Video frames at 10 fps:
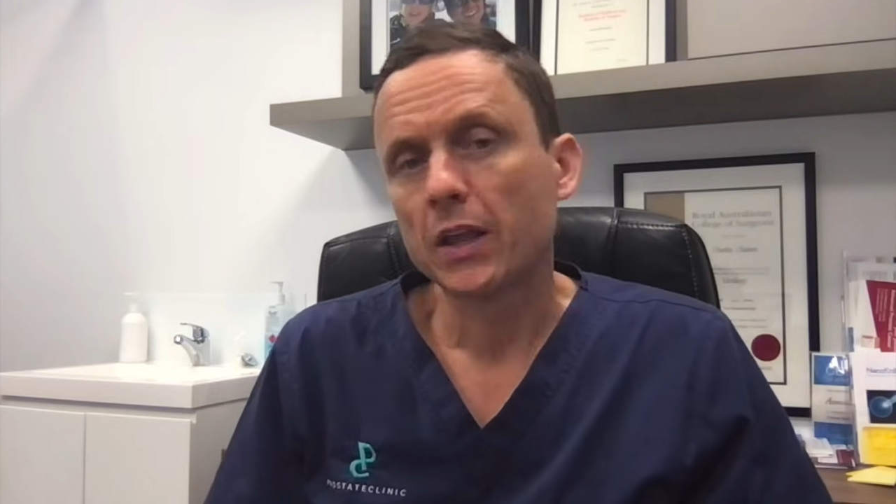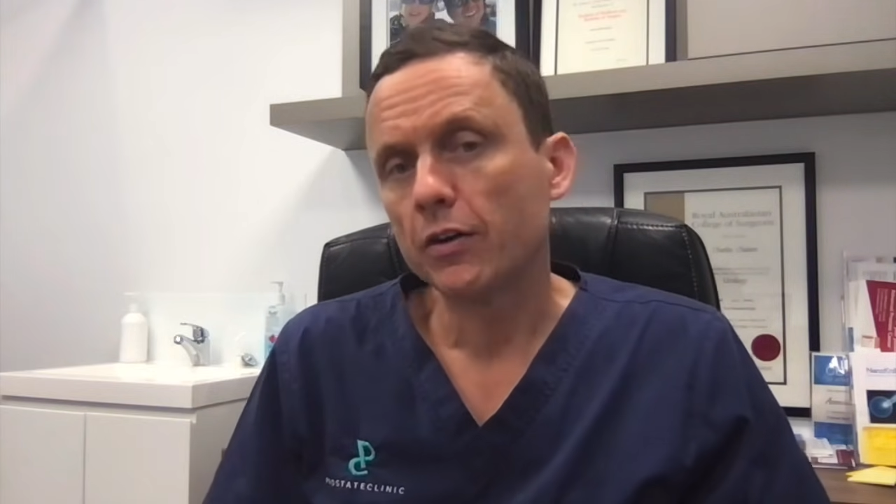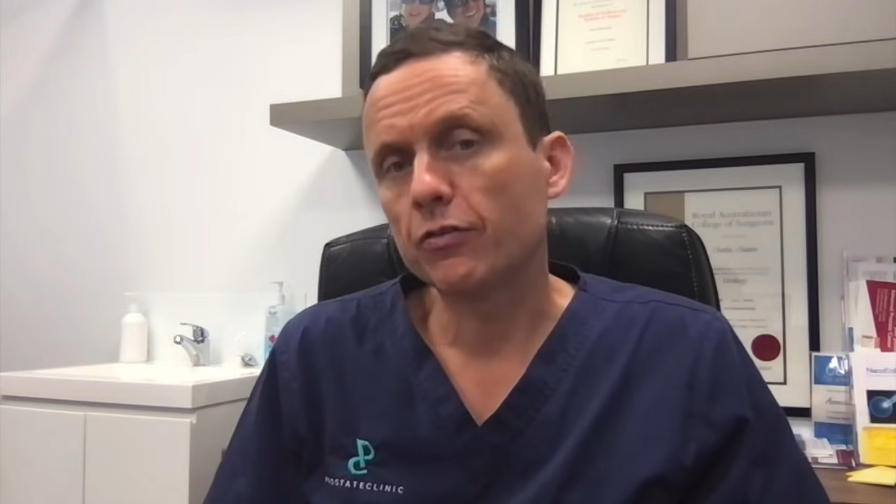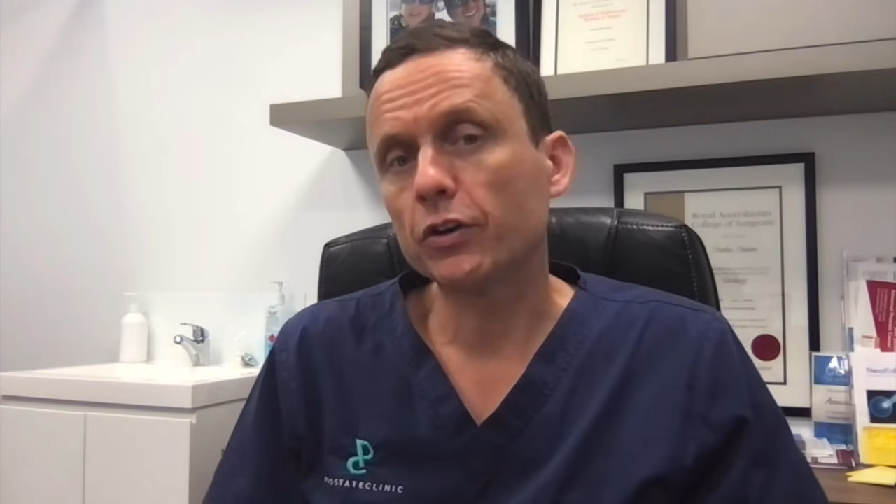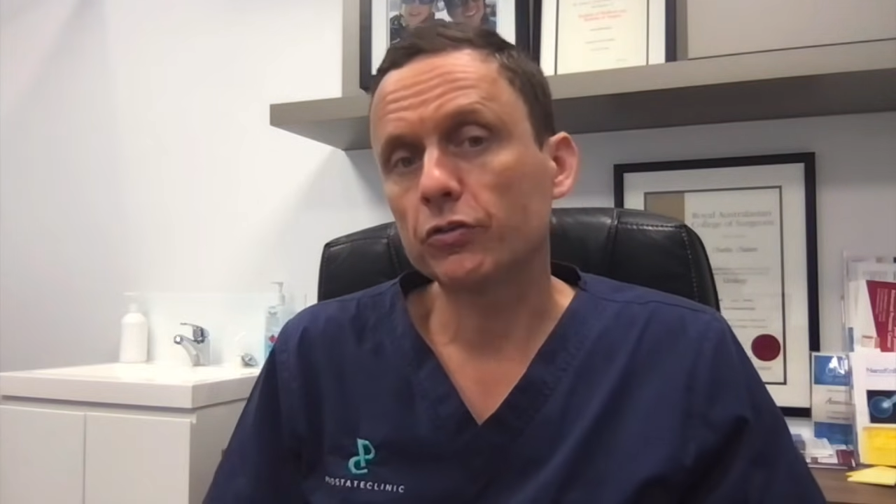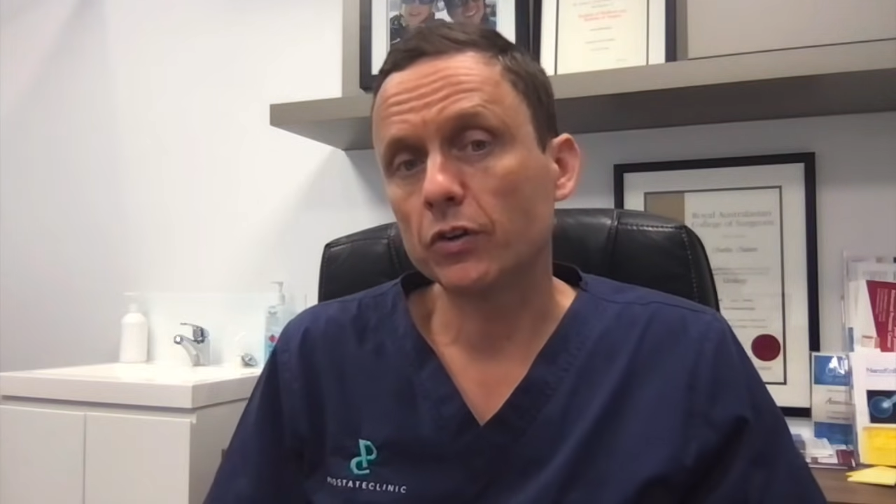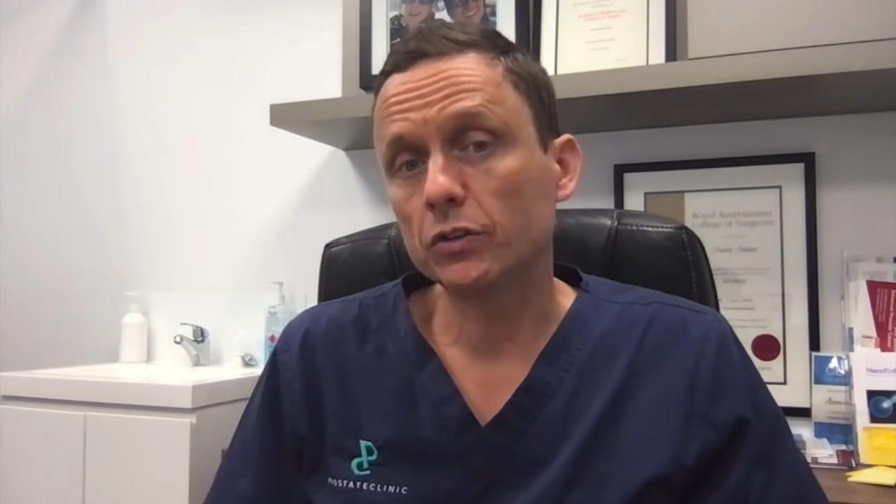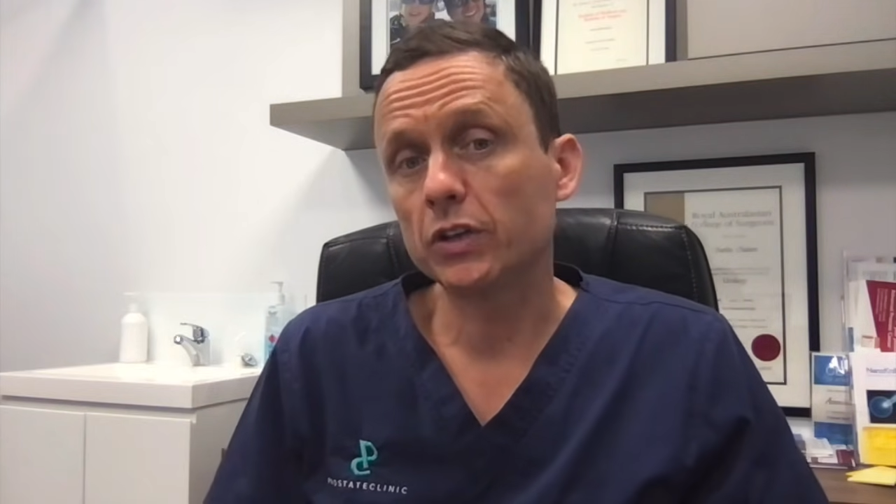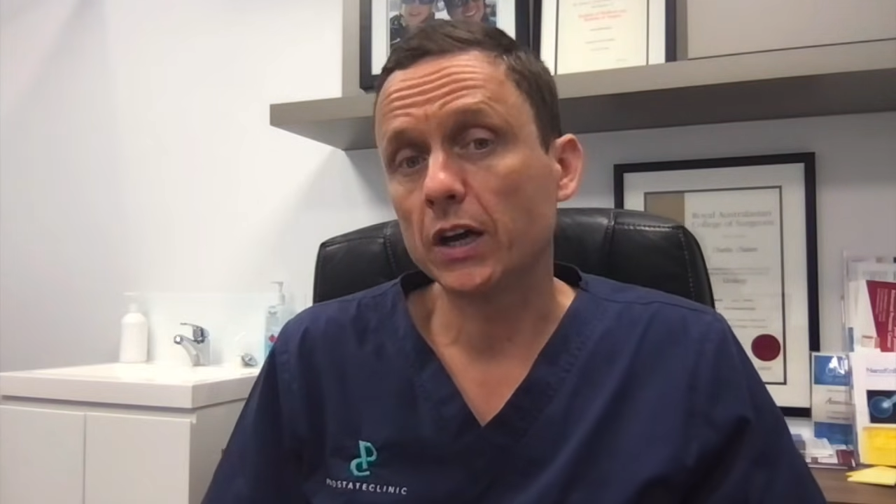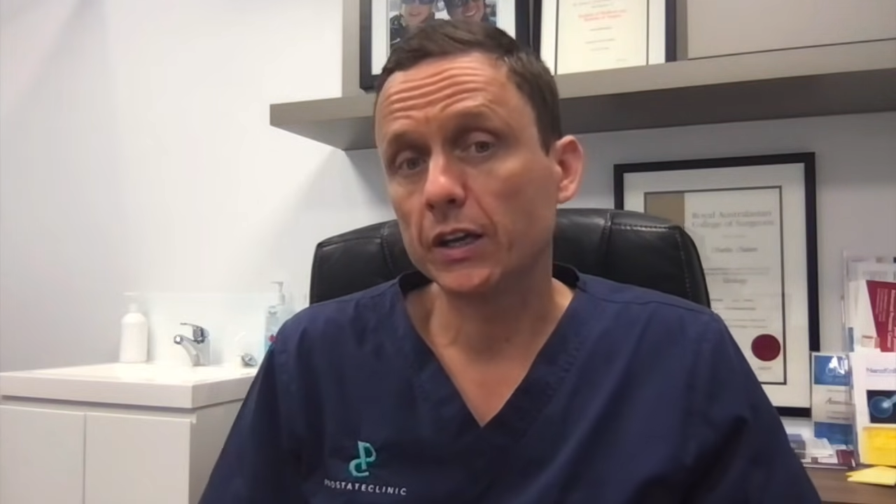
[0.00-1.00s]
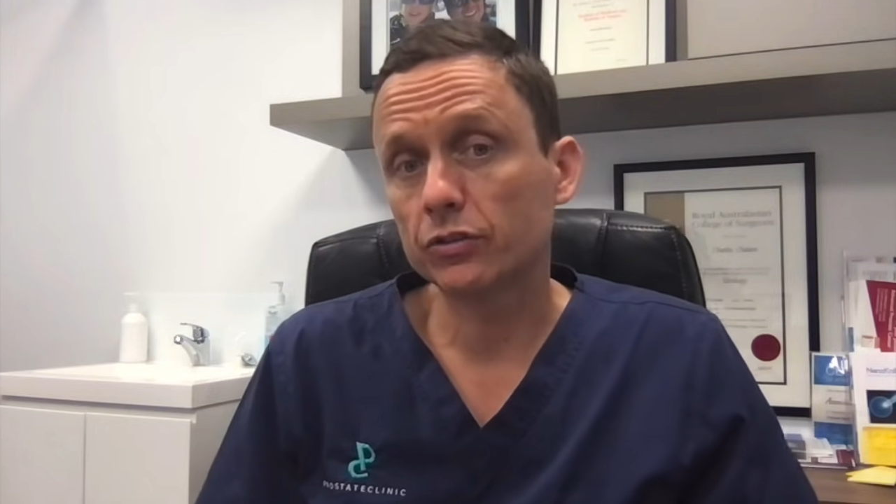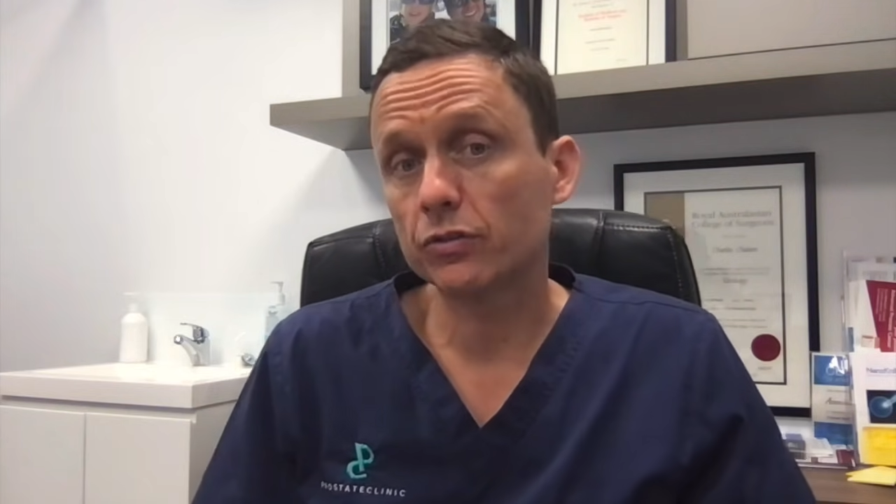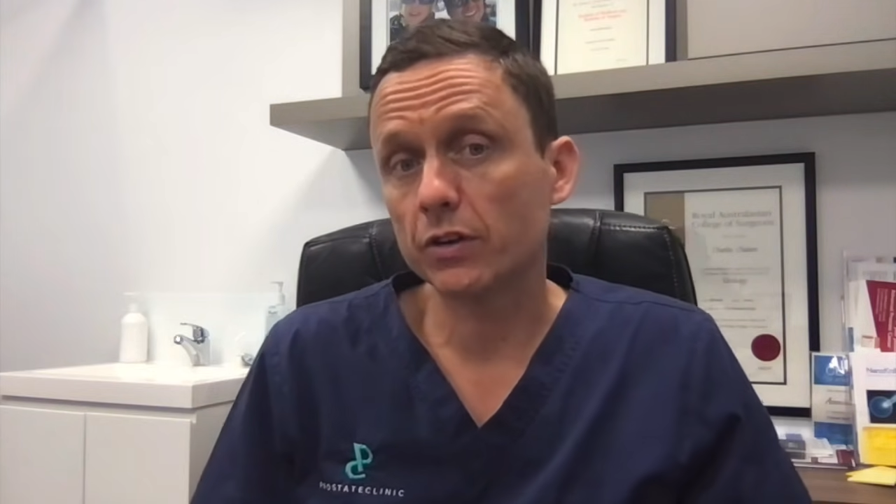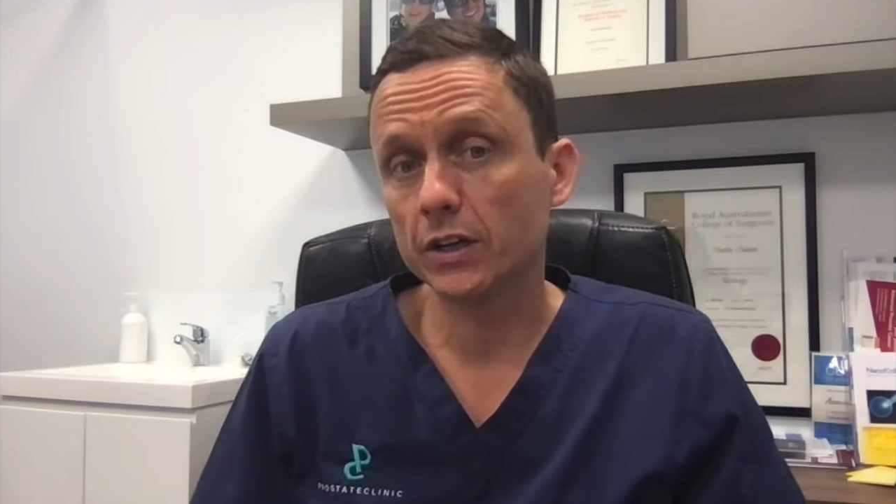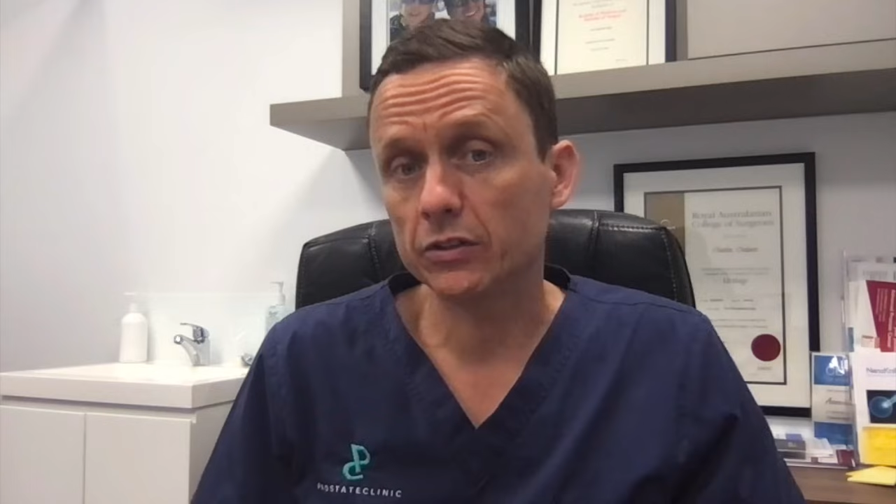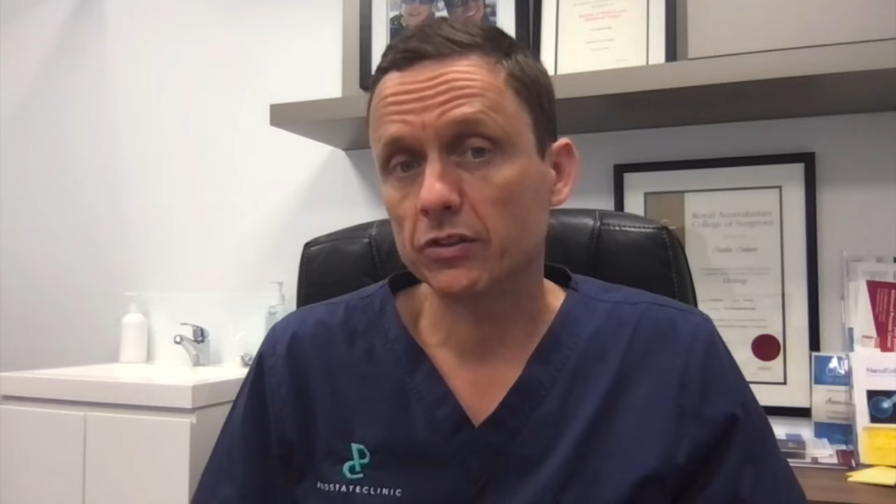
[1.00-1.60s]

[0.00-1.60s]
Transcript: phosphodiesterase